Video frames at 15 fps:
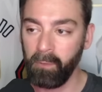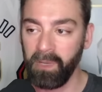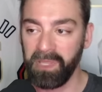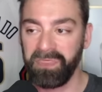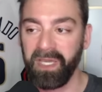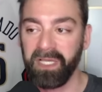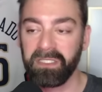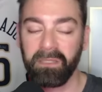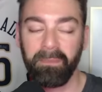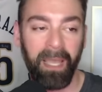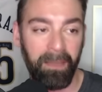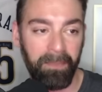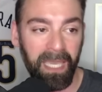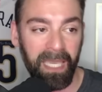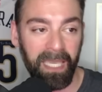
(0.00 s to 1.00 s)
with this. The
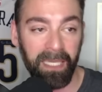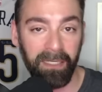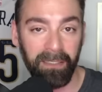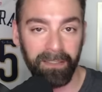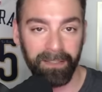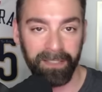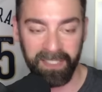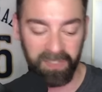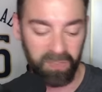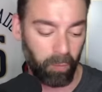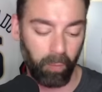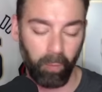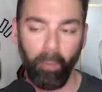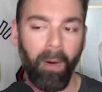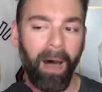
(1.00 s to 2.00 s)
Miami Heat, this is a
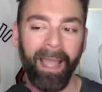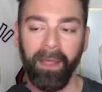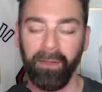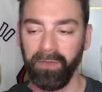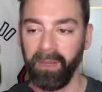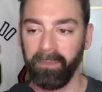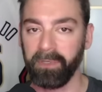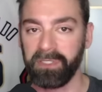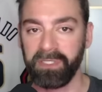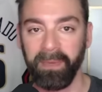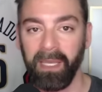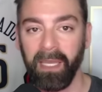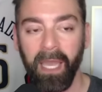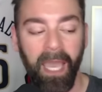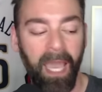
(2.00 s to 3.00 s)
wild number to
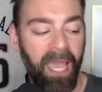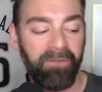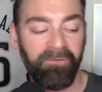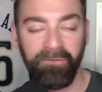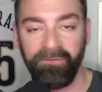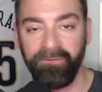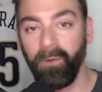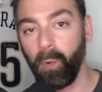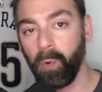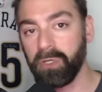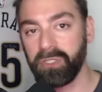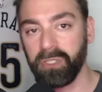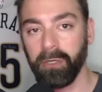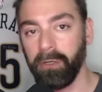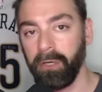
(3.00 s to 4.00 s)
me, had
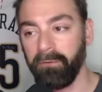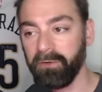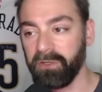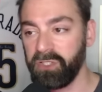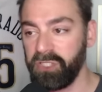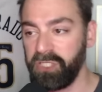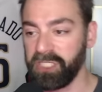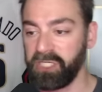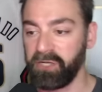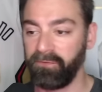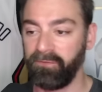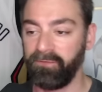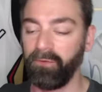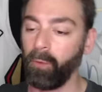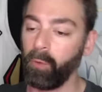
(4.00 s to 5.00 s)
four turnovers, just
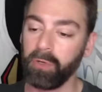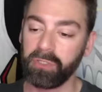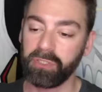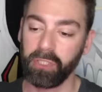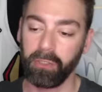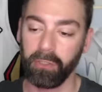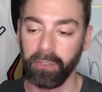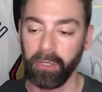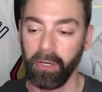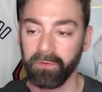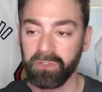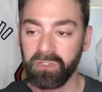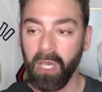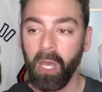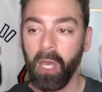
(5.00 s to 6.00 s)
four
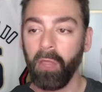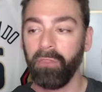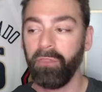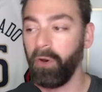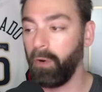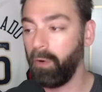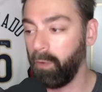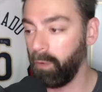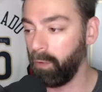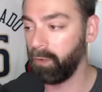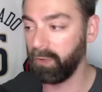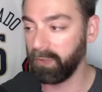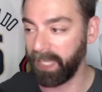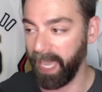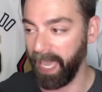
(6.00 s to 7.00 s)
turnovers the
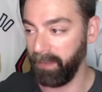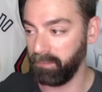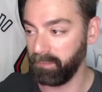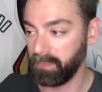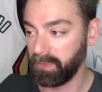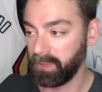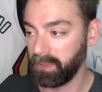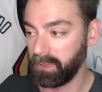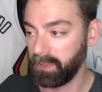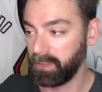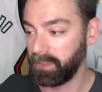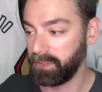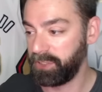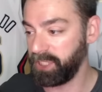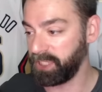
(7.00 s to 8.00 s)
whole game,
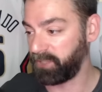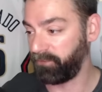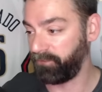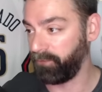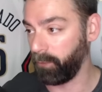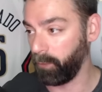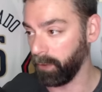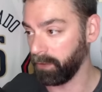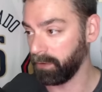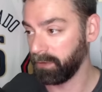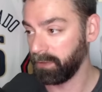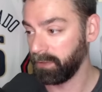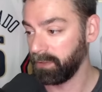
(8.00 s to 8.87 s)
just four.